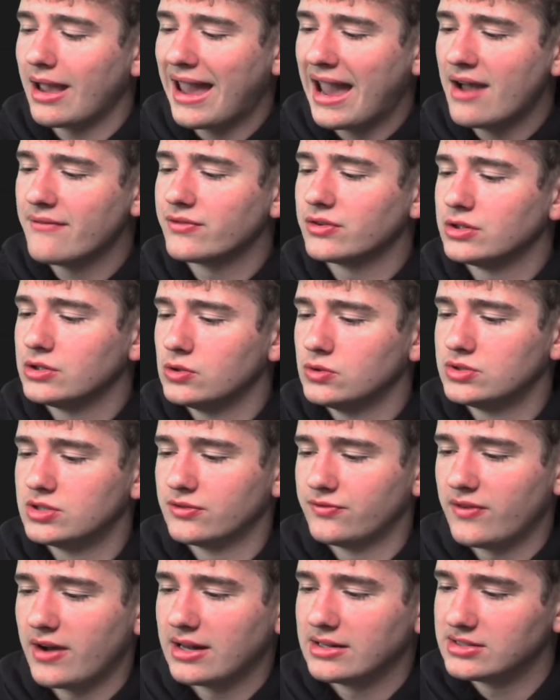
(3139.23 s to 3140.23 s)
avenue
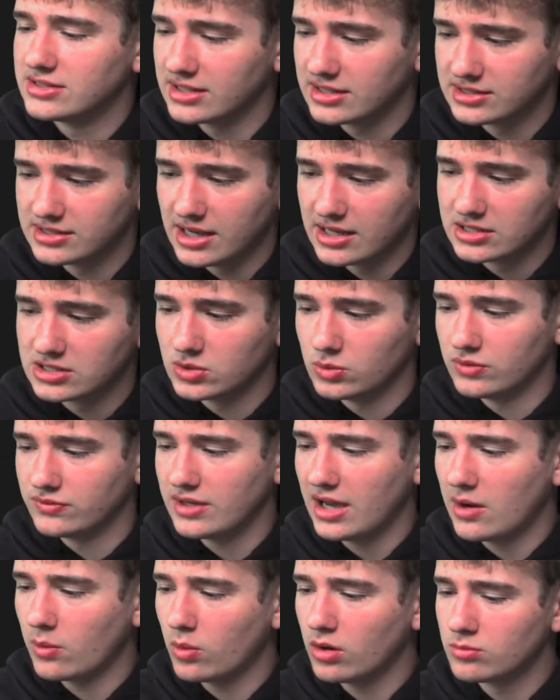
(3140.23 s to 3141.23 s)
to find success. So we've
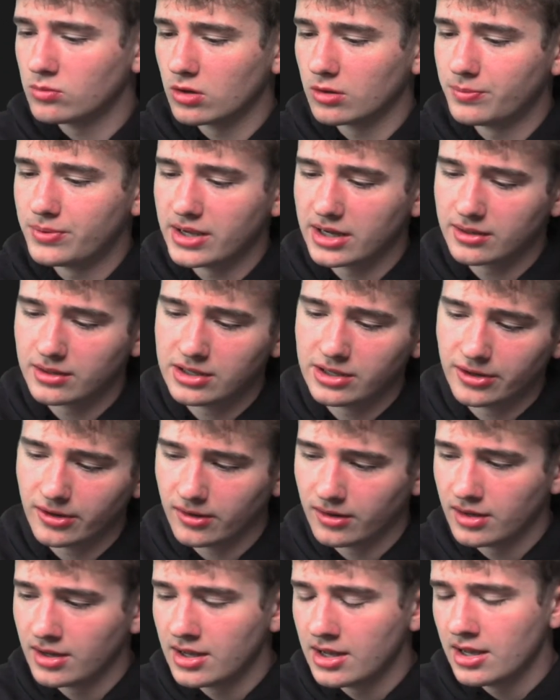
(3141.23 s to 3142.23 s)
got one more pick here.